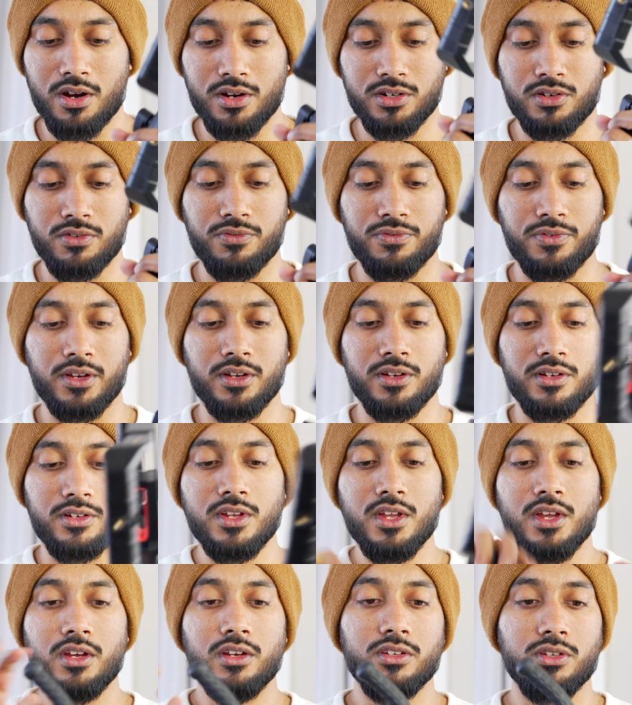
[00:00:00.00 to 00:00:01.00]
it to feel.
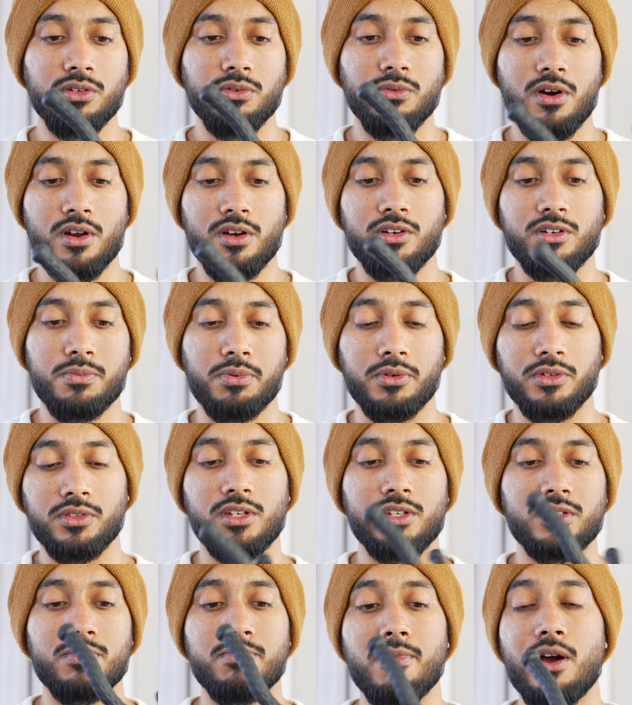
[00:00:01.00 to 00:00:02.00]
You wanted to put
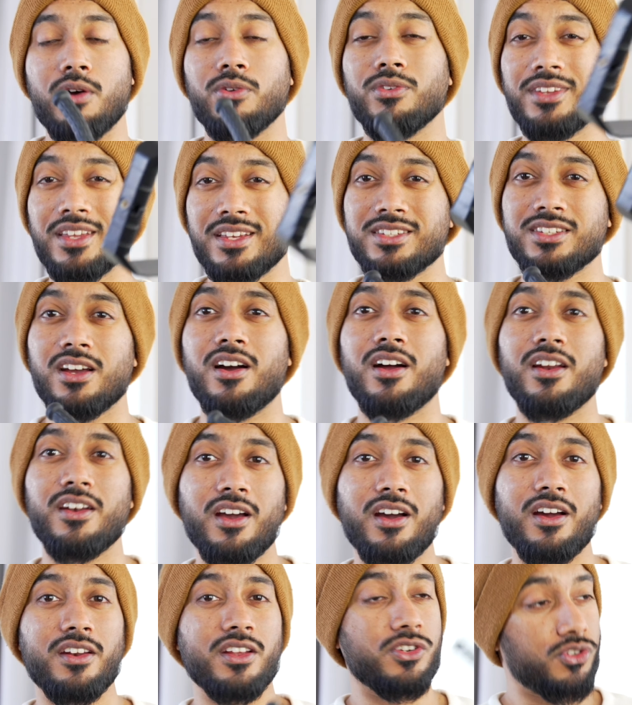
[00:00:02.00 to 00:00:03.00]
this, mount this
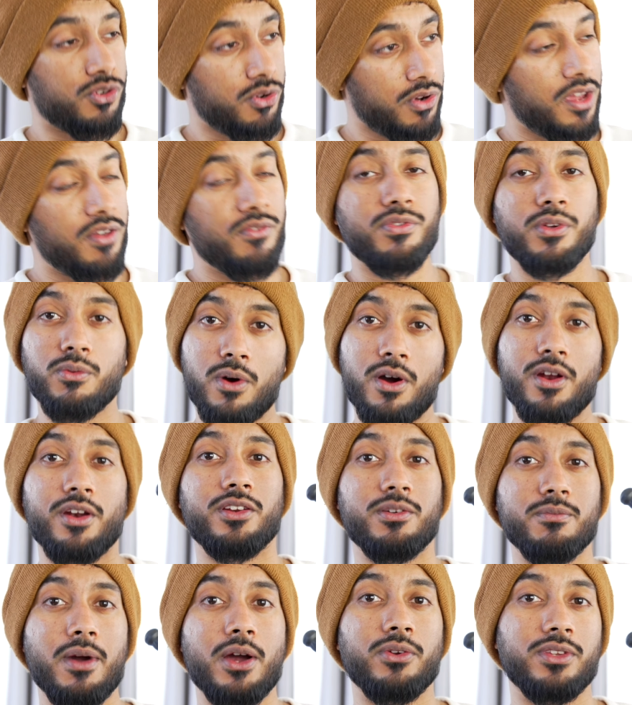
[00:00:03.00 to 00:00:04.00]
on a tree. If you wanted
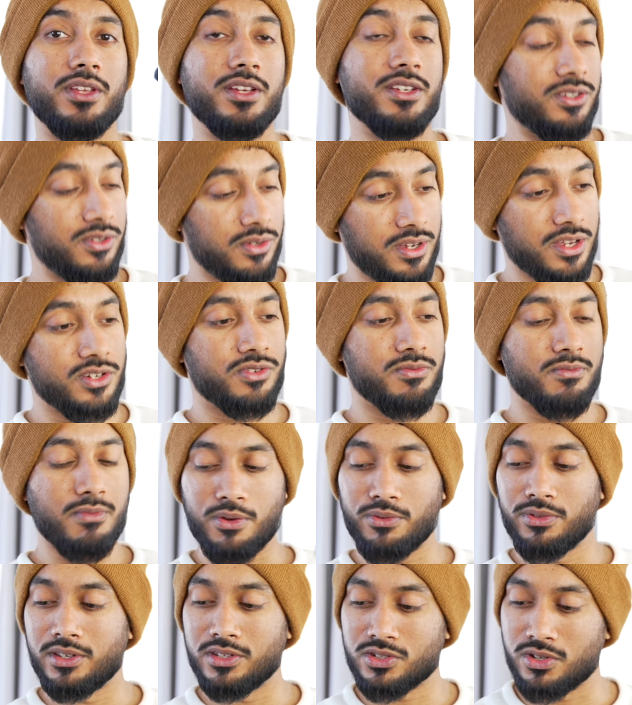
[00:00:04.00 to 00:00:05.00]
to mount this, you can
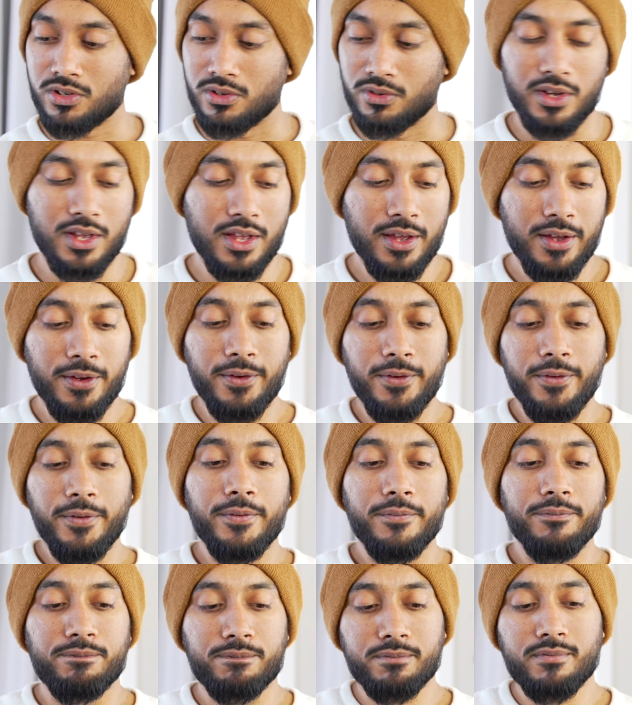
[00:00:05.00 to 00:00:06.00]
mount this too.
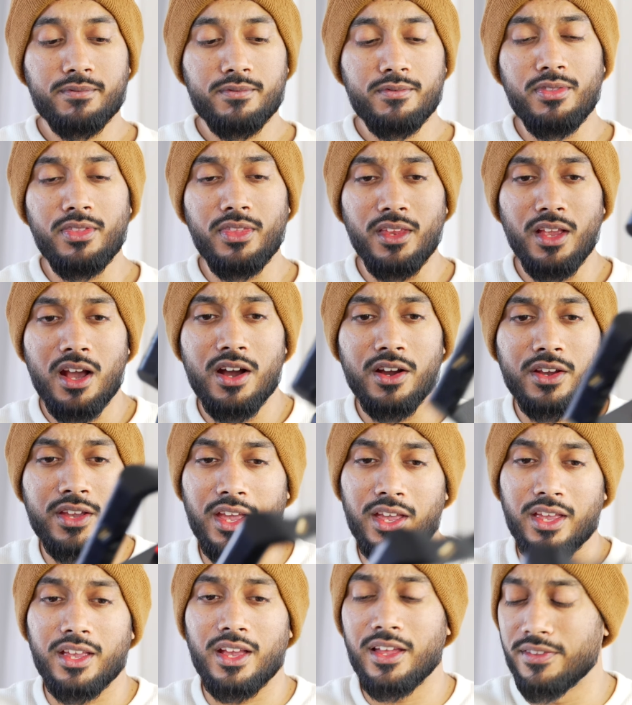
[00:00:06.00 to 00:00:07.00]

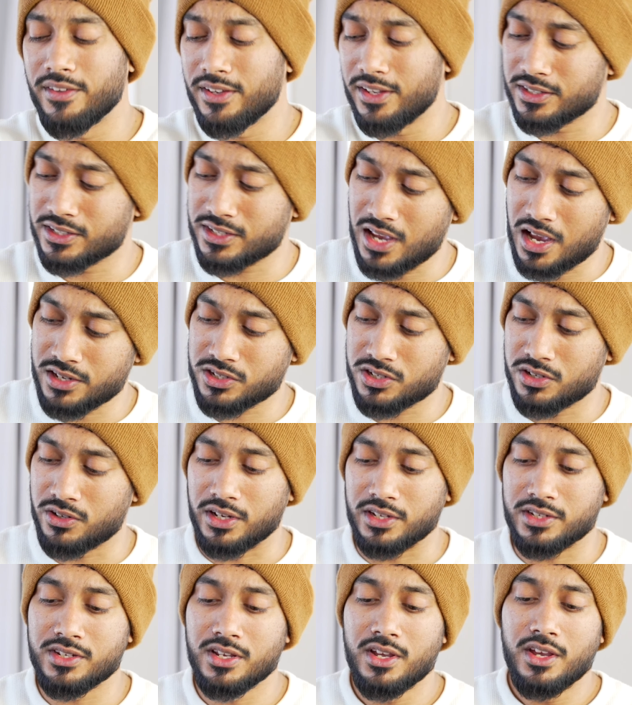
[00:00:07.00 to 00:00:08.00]
Okay, other
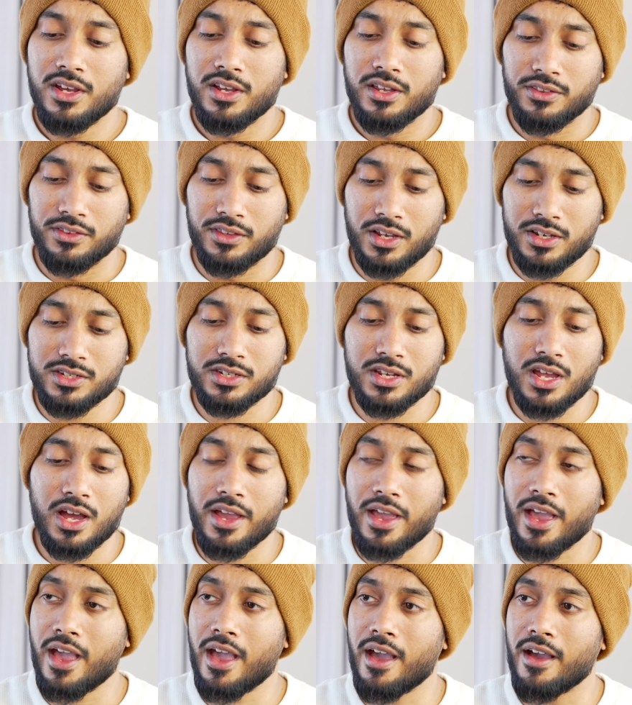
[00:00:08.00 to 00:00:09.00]
accessories. This I
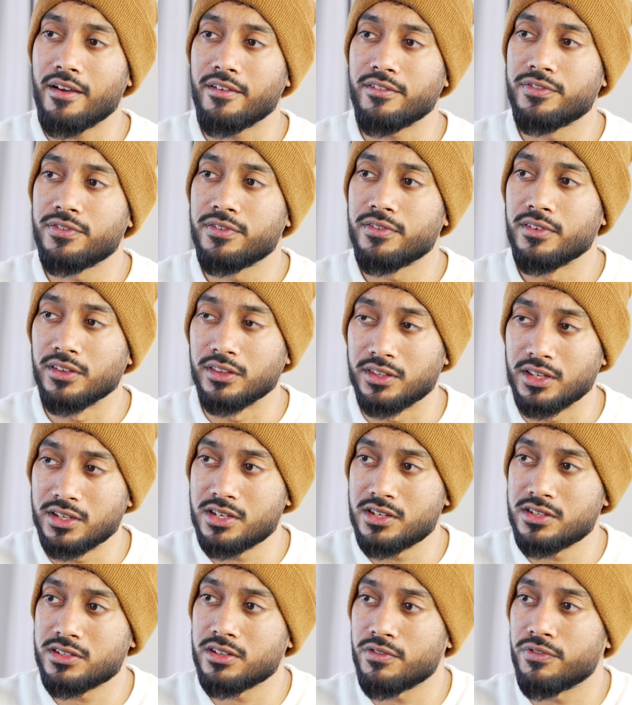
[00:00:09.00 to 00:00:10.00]
have. This
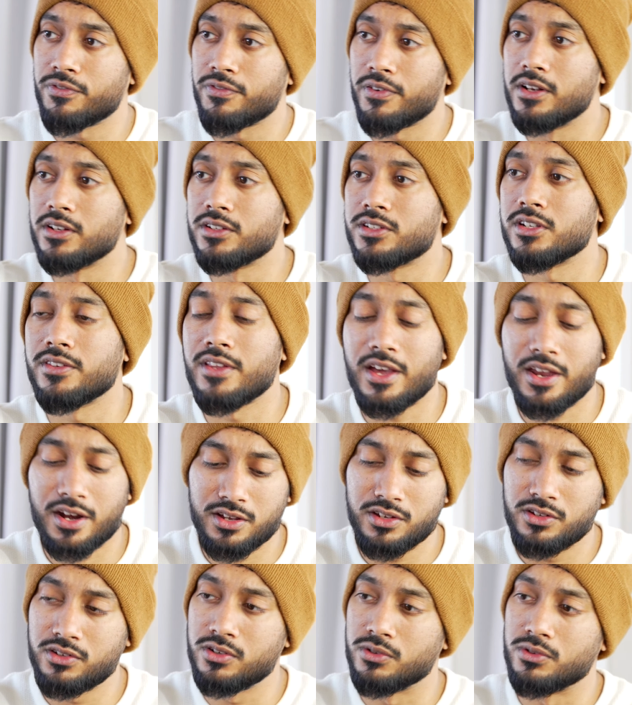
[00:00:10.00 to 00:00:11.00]
is a filter that I
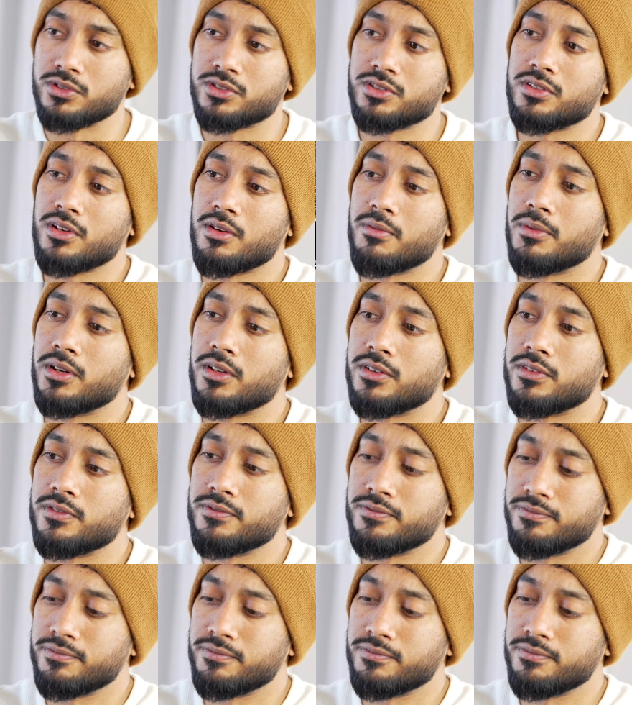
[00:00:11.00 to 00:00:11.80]
use. So I'm gonna